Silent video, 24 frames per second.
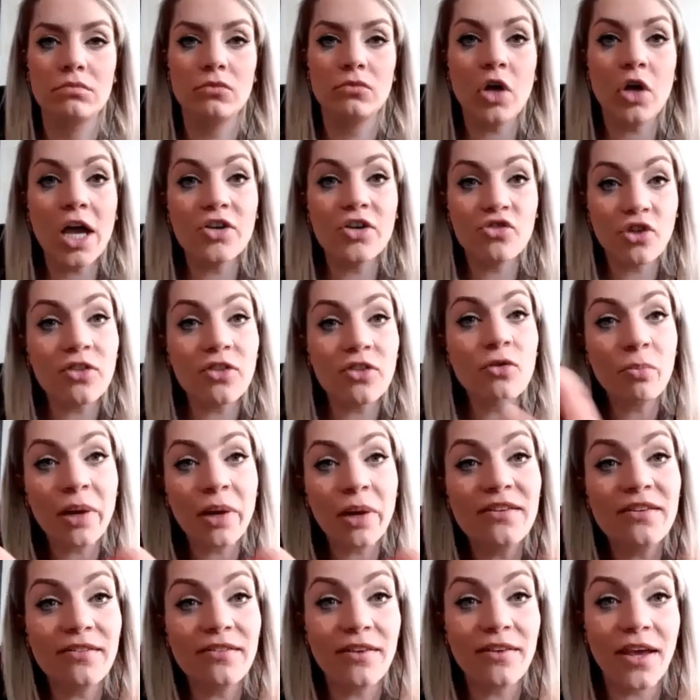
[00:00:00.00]
No, I try to
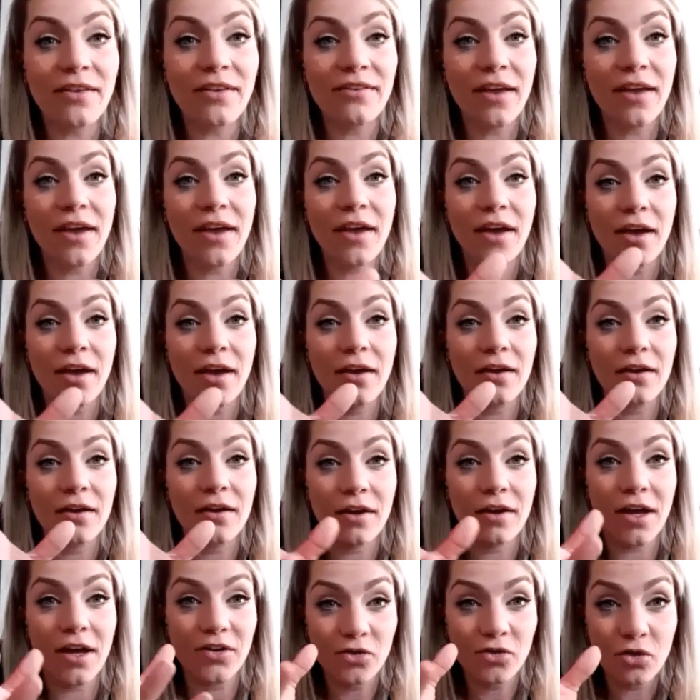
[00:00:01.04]
meditate.
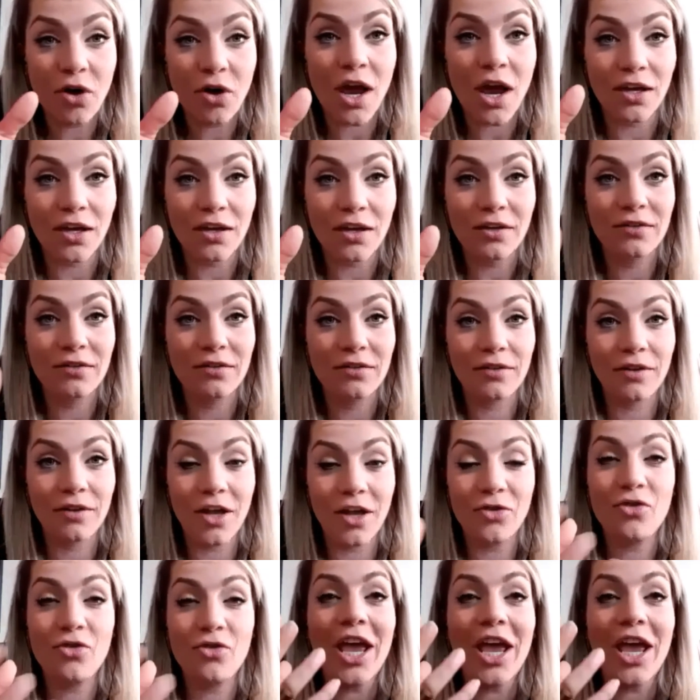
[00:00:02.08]
I try
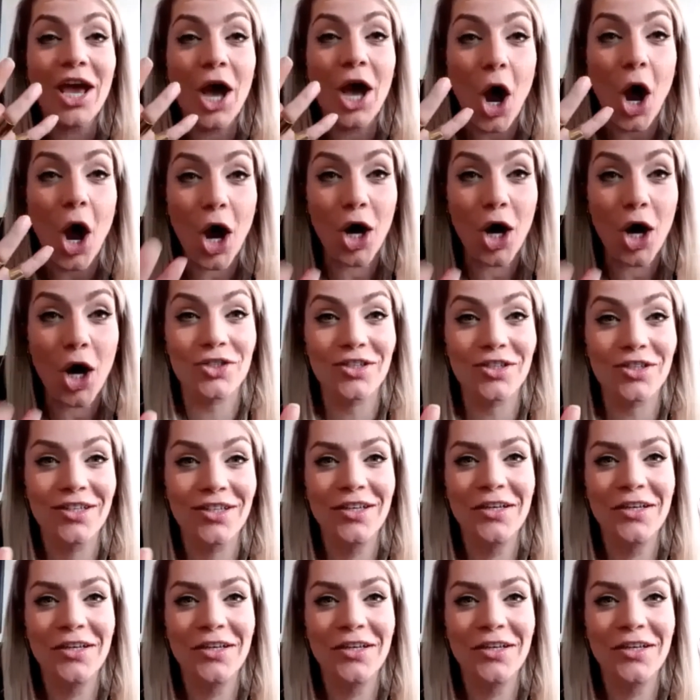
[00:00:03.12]
so hard.